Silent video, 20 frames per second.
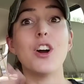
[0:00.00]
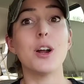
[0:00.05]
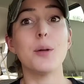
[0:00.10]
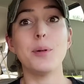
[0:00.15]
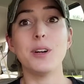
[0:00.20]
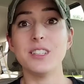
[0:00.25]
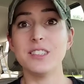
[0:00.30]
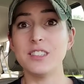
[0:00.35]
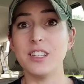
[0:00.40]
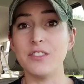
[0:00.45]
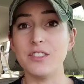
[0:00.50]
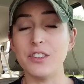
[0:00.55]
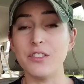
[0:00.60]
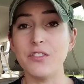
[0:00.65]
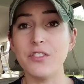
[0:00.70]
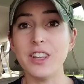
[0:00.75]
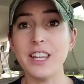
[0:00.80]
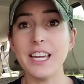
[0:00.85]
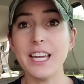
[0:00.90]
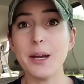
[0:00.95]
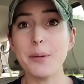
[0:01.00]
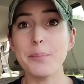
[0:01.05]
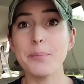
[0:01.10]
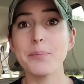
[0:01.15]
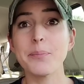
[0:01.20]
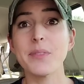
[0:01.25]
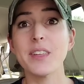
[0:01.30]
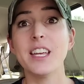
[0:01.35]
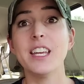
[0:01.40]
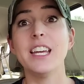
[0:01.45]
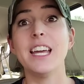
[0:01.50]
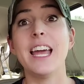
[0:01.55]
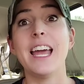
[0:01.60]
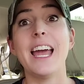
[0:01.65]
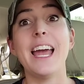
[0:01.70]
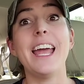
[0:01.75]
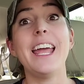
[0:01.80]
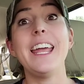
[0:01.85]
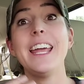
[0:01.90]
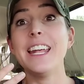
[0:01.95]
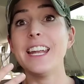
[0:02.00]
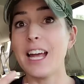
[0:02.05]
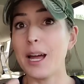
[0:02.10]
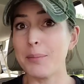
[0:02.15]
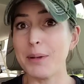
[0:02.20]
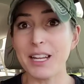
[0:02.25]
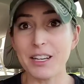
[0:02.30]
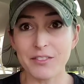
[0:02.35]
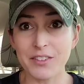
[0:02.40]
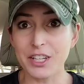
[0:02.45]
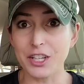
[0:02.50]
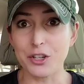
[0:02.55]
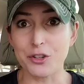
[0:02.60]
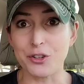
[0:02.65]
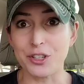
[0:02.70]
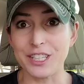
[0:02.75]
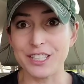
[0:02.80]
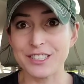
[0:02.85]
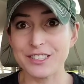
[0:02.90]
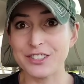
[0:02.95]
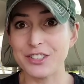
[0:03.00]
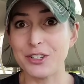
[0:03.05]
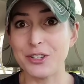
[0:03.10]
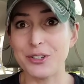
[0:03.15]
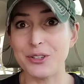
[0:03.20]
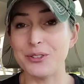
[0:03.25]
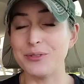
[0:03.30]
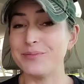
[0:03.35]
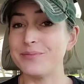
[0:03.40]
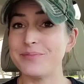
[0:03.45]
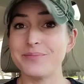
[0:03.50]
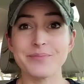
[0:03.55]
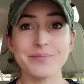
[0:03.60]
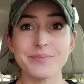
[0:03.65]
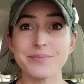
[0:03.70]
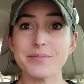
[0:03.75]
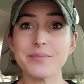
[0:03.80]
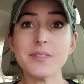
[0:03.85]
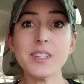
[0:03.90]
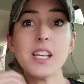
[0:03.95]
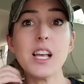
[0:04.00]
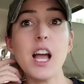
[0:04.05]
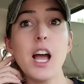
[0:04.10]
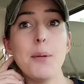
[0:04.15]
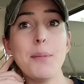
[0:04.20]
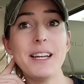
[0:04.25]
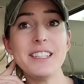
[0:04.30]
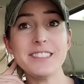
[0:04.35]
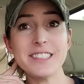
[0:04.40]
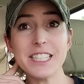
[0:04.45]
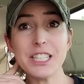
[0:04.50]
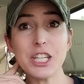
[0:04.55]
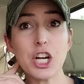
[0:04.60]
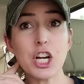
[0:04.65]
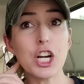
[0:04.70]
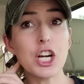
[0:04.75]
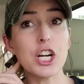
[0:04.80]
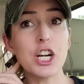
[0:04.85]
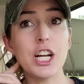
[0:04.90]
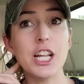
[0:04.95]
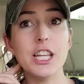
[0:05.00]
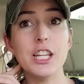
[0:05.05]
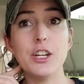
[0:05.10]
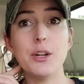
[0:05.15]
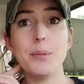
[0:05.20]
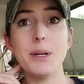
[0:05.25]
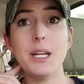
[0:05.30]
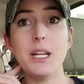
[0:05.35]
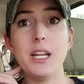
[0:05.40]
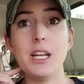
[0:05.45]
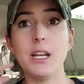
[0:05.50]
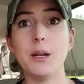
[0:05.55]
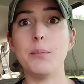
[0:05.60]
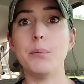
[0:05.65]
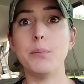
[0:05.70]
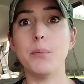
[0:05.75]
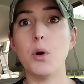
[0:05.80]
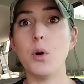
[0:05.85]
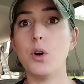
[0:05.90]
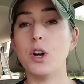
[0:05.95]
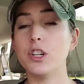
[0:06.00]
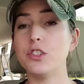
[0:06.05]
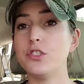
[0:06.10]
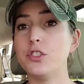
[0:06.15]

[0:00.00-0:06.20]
or I bought stuff to flip and I made a video on it. So I might send her a little bit more